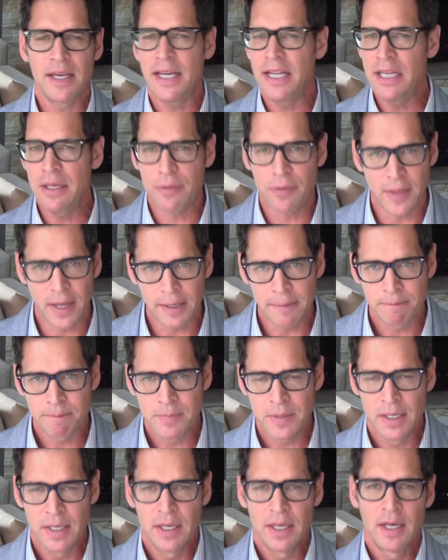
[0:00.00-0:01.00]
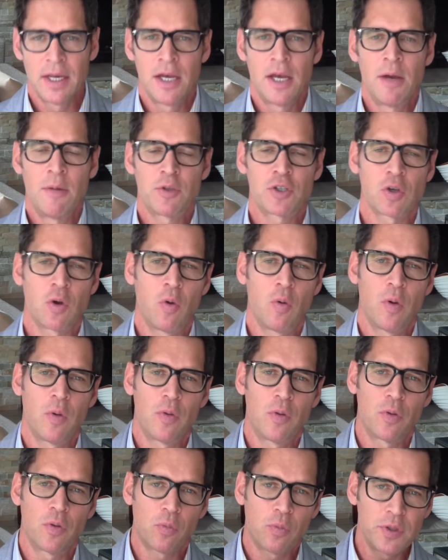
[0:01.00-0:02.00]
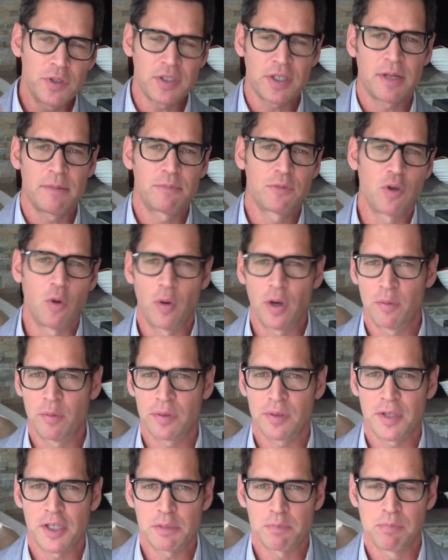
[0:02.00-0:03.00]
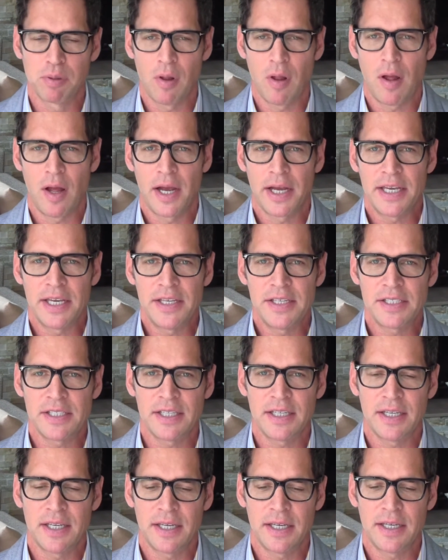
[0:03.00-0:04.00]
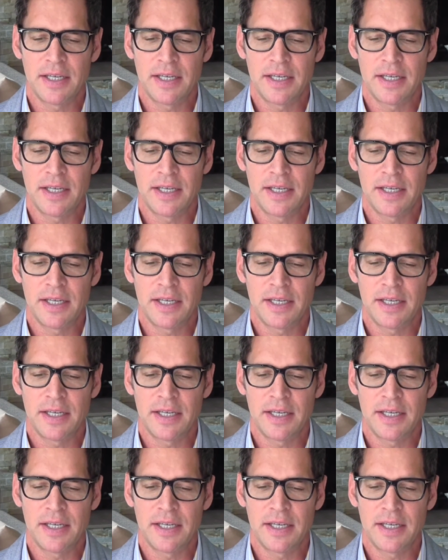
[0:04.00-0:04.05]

Anything. So the reason I'm going with this blog is